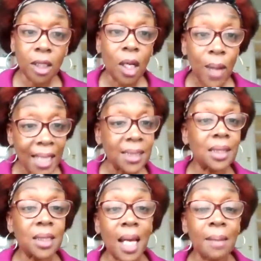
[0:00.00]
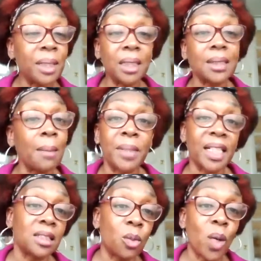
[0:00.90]
as the time builds up,
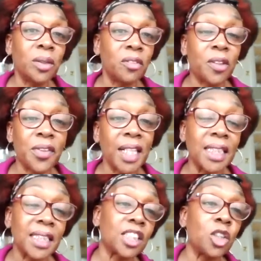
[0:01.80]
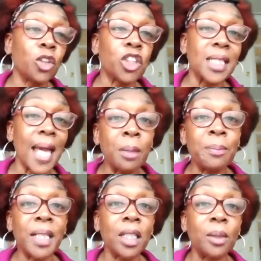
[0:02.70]
because the wonderful thing is it's not just
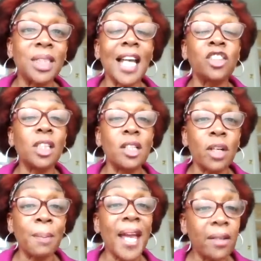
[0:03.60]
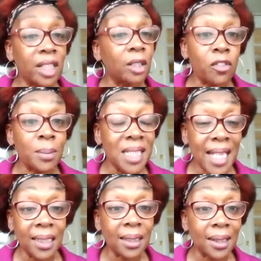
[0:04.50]
helping you, it's actually repairing you from a
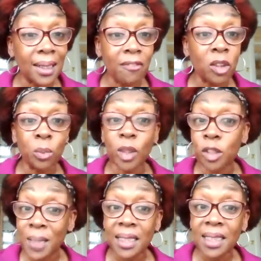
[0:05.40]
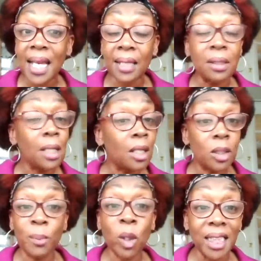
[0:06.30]
cellular level, which means then the
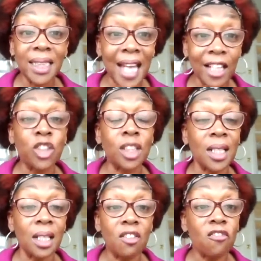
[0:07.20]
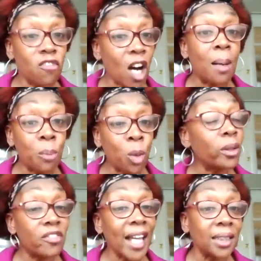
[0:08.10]
body is actually far more
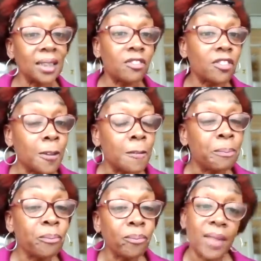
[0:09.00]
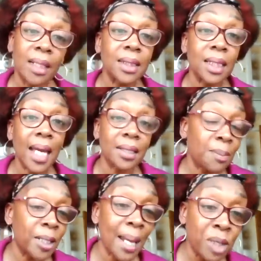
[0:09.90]
effective. So yeah, it's
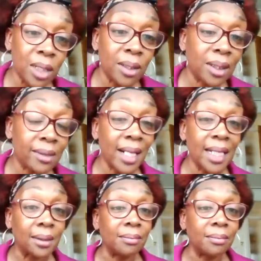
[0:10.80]
been absolutely great.